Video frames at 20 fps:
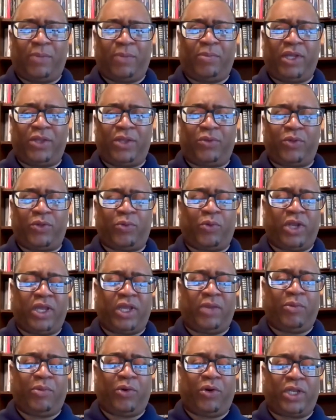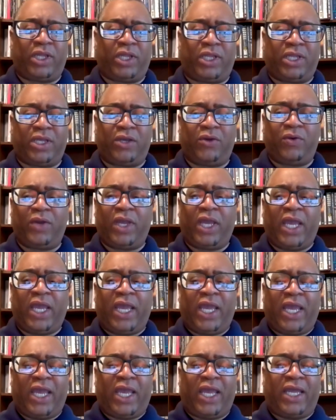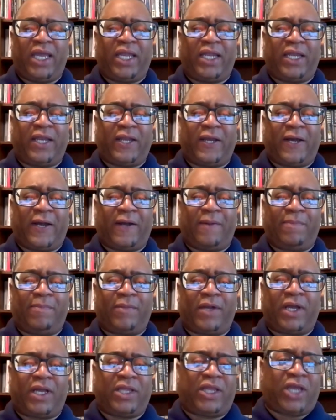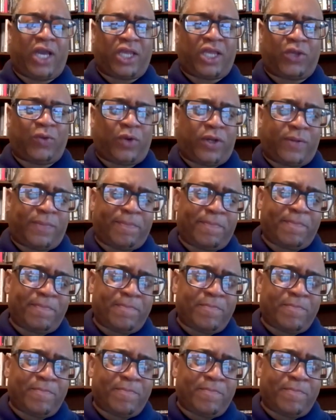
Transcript: that piece was pretty important too, and uh, uh, Joshua.